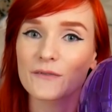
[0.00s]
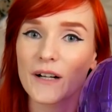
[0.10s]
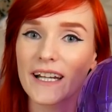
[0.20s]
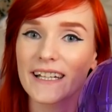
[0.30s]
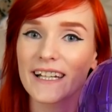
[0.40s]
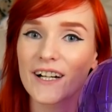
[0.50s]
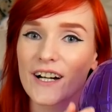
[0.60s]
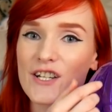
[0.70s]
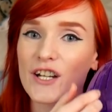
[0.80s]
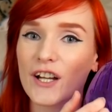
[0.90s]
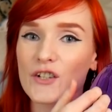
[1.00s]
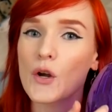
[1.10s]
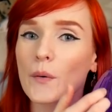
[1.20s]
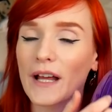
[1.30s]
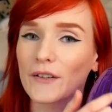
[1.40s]
right here and she got her
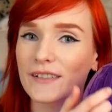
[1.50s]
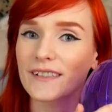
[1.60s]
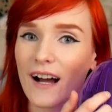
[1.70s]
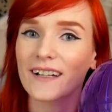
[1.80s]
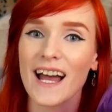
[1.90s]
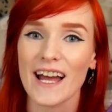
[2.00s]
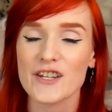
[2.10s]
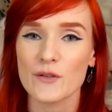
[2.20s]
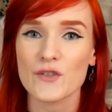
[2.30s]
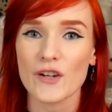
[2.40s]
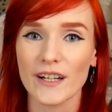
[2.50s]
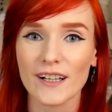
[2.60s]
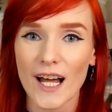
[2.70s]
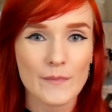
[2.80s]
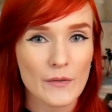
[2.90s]
toenail stuck as she was trying to
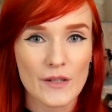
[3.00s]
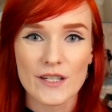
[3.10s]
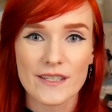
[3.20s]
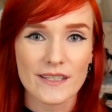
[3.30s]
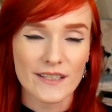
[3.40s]
climb it, which is,